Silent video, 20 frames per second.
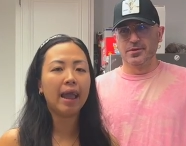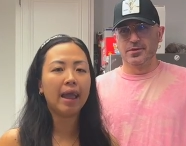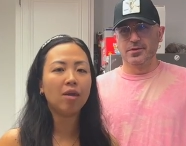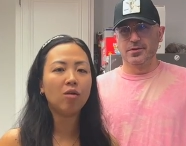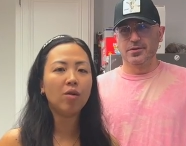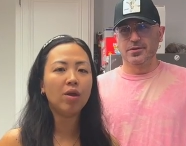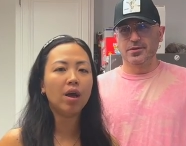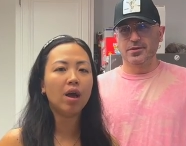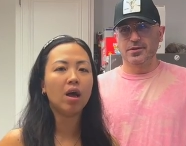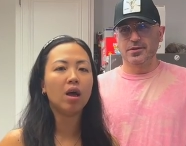
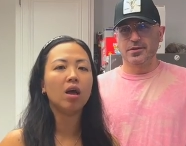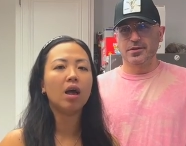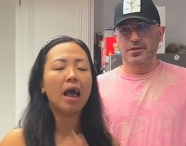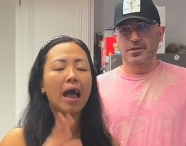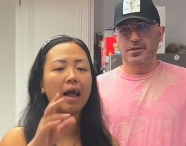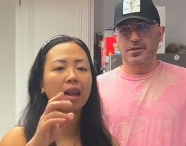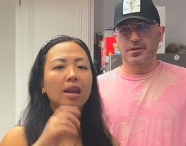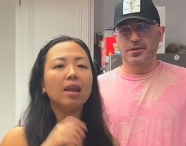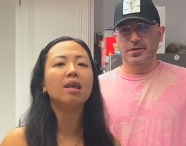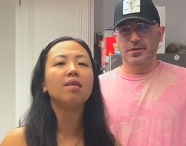Speaker 1: area at
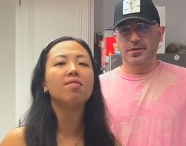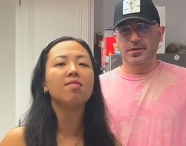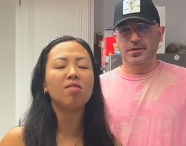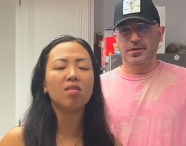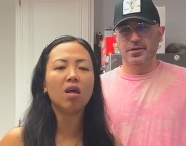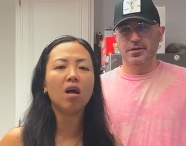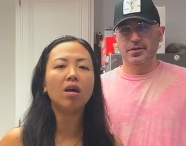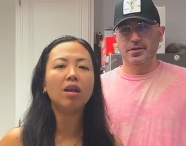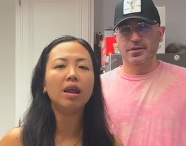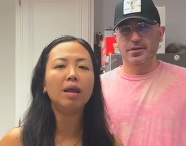least
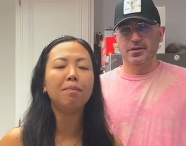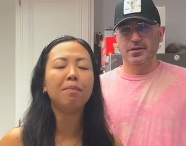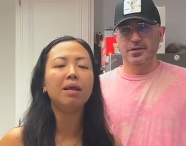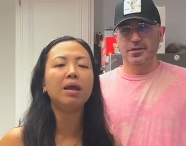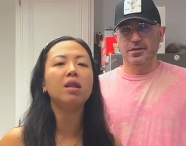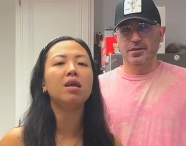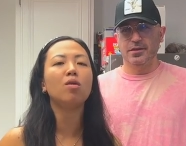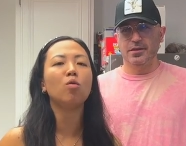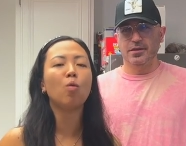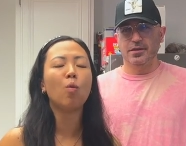thirty
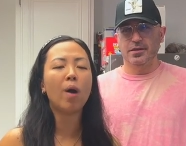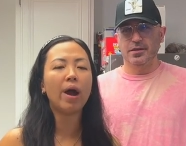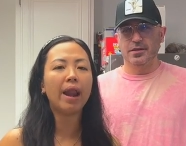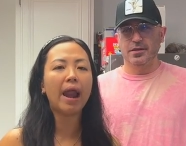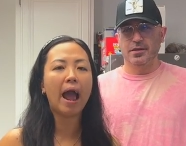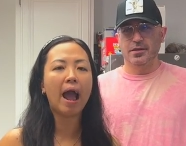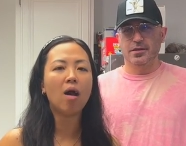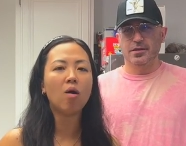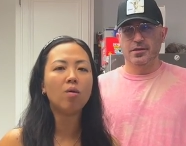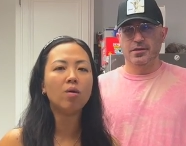minutes, one
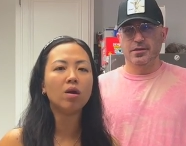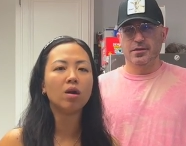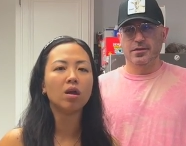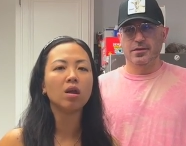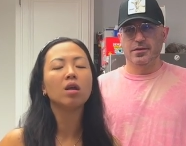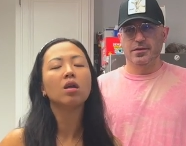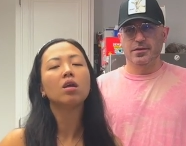hour.